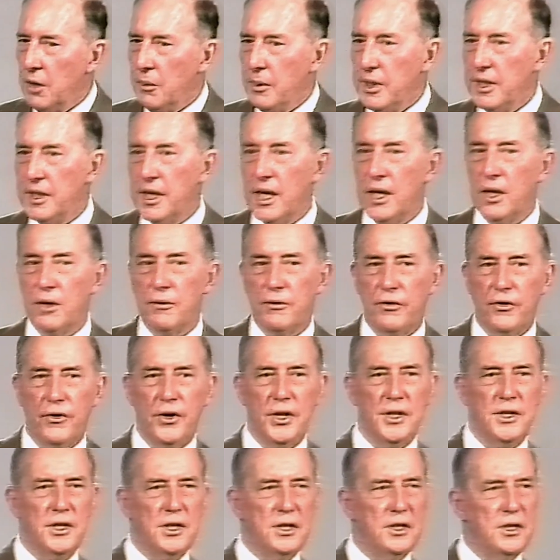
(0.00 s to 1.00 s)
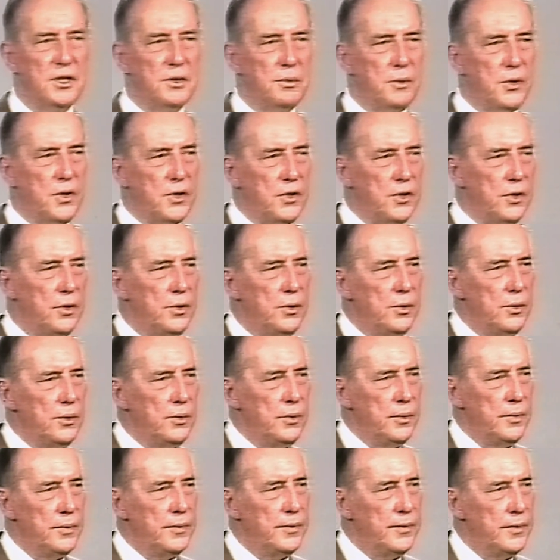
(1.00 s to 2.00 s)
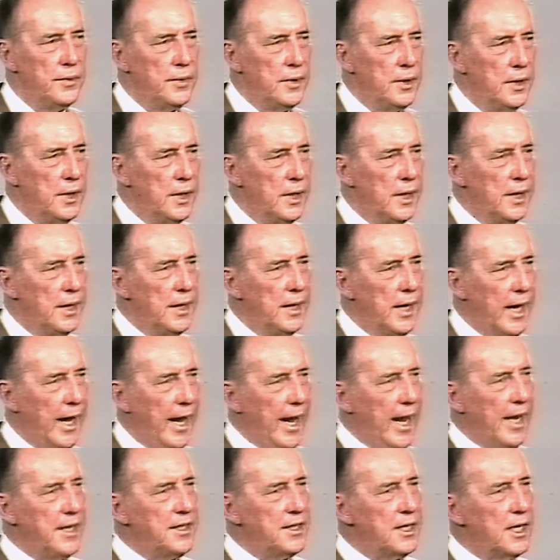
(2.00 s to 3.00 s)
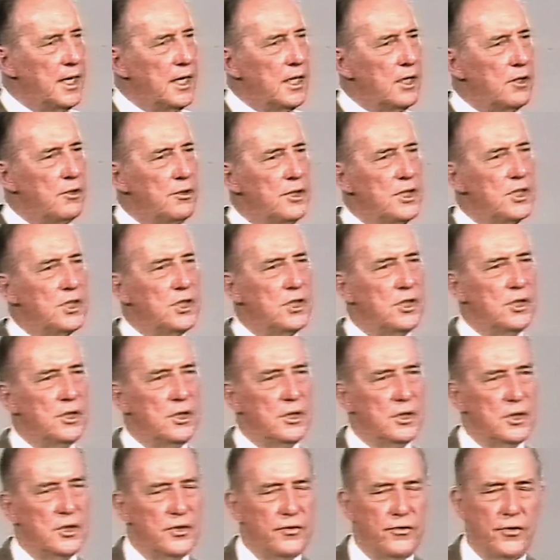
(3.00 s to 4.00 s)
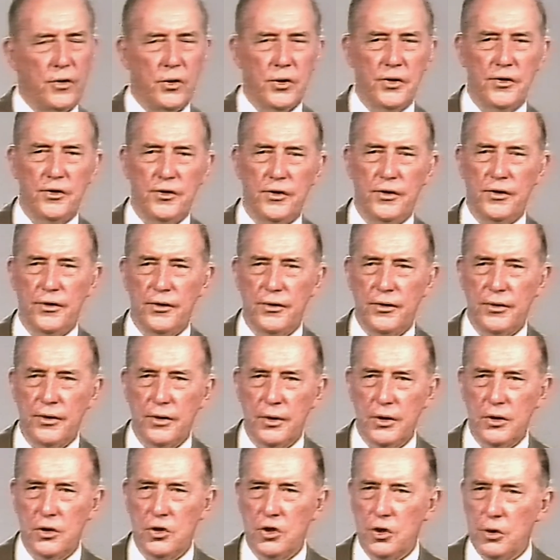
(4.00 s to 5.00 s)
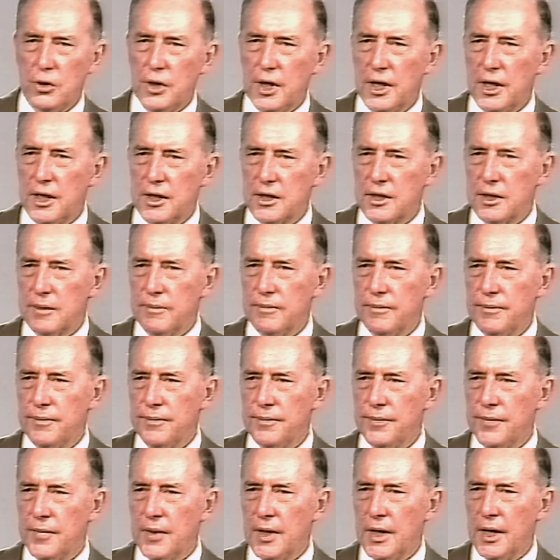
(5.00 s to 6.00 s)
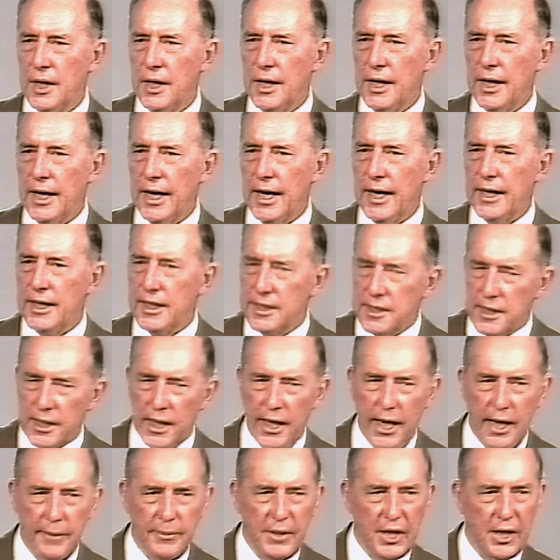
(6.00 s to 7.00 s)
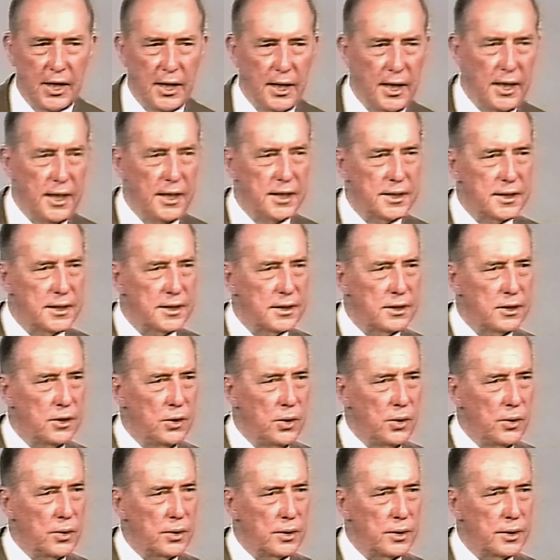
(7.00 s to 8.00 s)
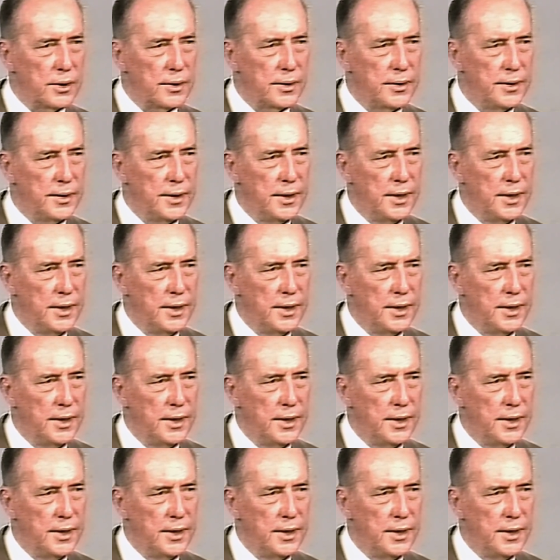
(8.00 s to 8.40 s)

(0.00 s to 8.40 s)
We dealt, for instance, with two anti-Christian forces, Judaism and Islam, in our last talk.